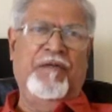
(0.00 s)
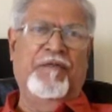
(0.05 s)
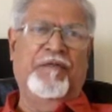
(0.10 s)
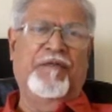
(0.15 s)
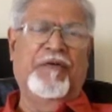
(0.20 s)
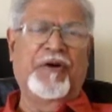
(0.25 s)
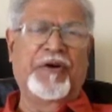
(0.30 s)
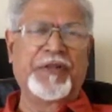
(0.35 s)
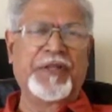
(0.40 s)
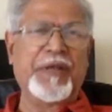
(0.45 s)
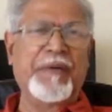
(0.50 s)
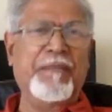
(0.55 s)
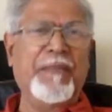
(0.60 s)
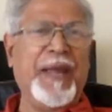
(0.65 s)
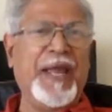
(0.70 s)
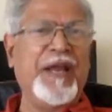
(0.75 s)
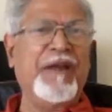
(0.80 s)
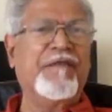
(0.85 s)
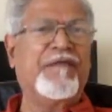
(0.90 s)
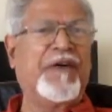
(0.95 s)
For the
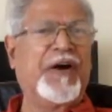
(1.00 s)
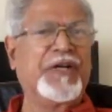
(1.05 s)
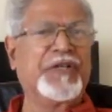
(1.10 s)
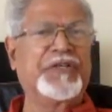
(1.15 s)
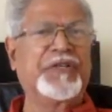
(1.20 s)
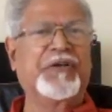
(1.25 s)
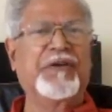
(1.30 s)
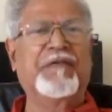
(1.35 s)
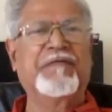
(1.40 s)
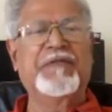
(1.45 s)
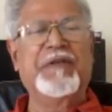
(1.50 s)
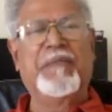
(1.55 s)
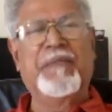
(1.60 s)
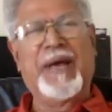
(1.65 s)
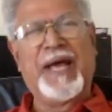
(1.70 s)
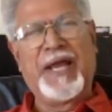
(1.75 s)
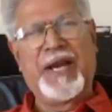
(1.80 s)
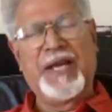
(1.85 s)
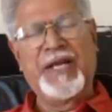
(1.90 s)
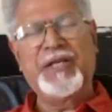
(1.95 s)
main function of the
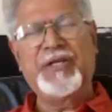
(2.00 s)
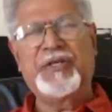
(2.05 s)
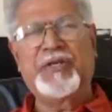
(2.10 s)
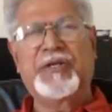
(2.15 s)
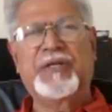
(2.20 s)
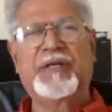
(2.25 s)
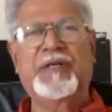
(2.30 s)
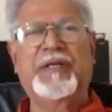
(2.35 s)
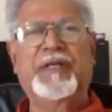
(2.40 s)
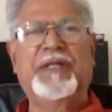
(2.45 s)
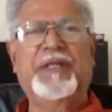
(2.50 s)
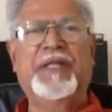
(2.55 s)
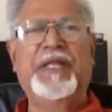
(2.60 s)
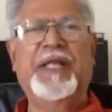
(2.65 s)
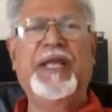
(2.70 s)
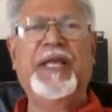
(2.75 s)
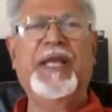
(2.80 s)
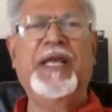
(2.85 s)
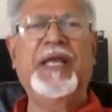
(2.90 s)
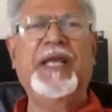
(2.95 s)
marriage,
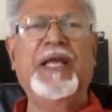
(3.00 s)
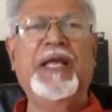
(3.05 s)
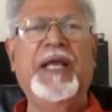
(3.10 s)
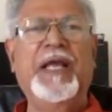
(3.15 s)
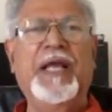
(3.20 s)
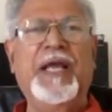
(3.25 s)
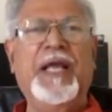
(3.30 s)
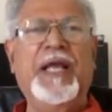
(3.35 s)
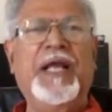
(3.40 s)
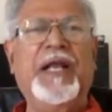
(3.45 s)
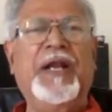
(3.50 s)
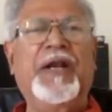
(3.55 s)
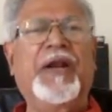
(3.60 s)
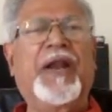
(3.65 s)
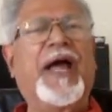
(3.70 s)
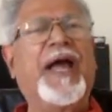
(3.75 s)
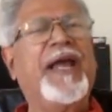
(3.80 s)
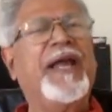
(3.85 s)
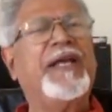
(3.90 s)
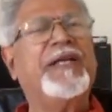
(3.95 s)
the
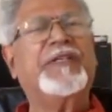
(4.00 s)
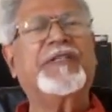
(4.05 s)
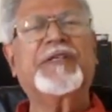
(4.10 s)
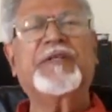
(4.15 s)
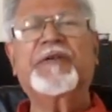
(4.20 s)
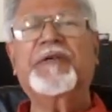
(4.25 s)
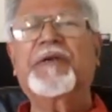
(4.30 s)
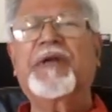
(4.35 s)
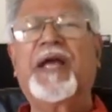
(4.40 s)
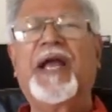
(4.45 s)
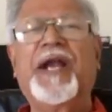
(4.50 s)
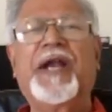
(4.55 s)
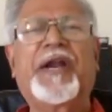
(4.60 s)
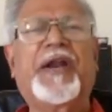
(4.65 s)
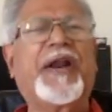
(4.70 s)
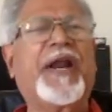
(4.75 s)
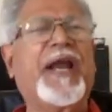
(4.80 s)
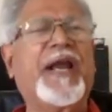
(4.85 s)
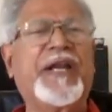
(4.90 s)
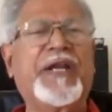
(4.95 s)
nice,
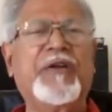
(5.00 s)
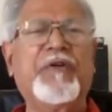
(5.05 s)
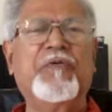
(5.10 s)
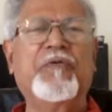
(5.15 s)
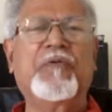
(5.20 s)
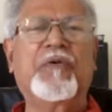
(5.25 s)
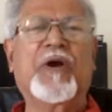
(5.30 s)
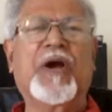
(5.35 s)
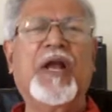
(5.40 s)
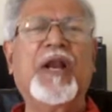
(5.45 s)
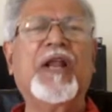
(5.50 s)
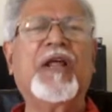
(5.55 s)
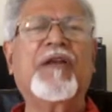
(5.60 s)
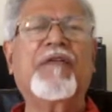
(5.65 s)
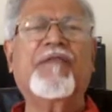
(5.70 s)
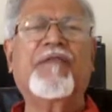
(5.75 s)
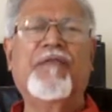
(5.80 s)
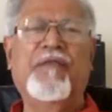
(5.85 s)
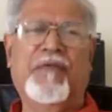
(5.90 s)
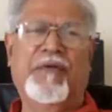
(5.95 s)
attractive,
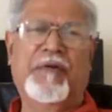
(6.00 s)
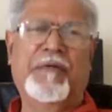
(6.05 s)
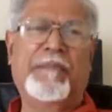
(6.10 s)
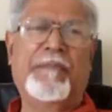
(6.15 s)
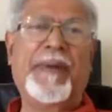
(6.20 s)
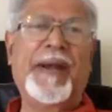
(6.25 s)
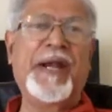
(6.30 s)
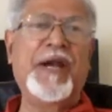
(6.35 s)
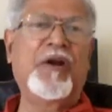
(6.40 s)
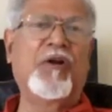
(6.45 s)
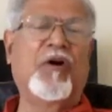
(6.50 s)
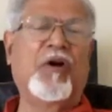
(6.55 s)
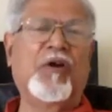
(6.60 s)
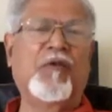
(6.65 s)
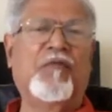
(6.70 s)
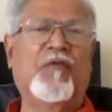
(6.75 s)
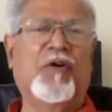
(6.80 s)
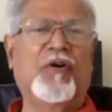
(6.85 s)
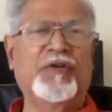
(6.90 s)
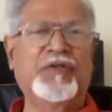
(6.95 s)
colorful
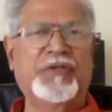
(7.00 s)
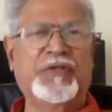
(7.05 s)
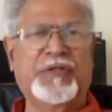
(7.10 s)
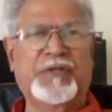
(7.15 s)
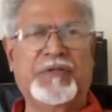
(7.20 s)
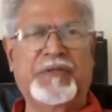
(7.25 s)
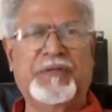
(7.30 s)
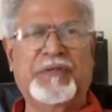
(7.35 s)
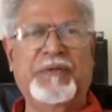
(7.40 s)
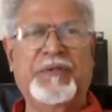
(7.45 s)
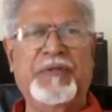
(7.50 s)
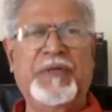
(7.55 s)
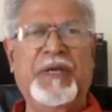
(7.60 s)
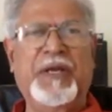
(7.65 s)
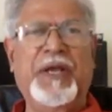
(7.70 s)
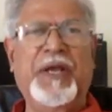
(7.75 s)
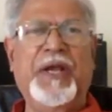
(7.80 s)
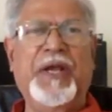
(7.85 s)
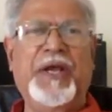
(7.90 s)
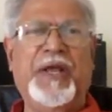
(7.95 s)
pandal was
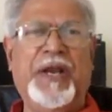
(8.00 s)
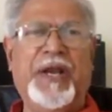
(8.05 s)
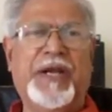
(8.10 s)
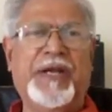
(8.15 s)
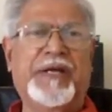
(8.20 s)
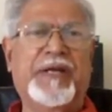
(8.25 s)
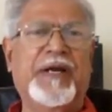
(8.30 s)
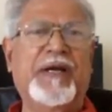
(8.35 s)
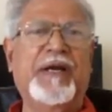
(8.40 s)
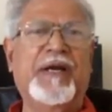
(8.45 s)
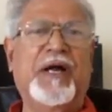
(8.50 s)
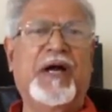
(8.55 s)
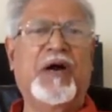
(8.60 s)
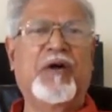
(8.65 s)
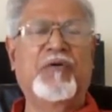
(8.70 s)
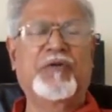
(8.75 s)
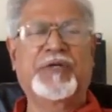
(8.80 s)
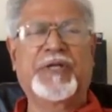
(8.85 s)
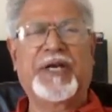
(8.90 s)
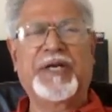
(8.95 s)
erected
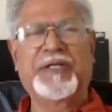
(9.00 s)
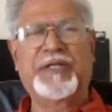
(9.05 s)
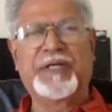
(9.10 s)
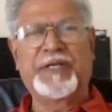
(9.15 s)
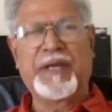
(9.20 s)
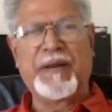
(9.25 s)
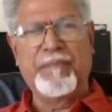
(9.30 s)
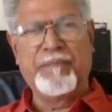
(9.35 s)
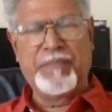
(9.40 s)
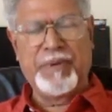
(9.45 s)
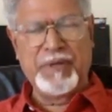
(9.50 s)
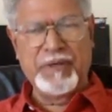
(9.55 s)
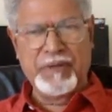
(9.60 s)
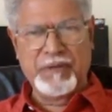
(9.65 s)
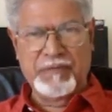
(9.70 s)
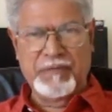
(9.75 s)
outside the temple,